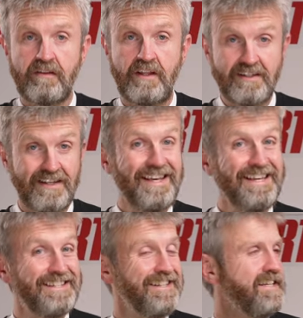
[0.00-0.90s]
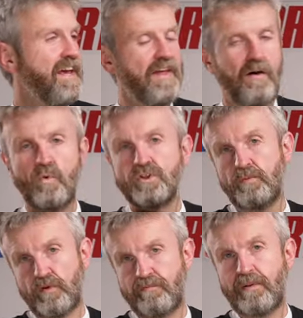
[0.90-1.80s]
It's easy to get that
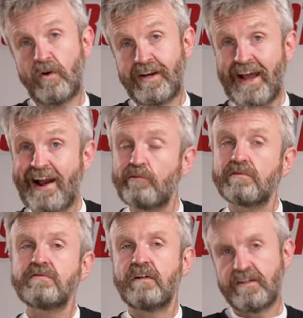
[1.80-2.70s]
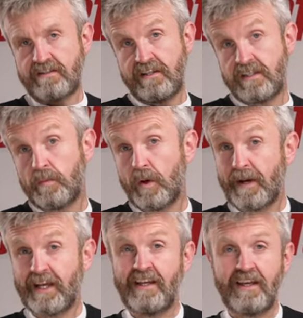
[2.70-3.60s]
waterproof membrane out and it's easy to put it
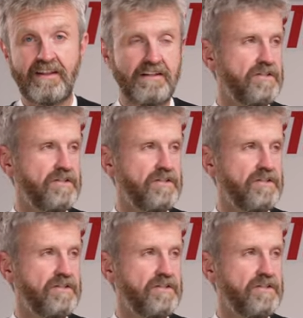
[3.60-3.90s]
back in again.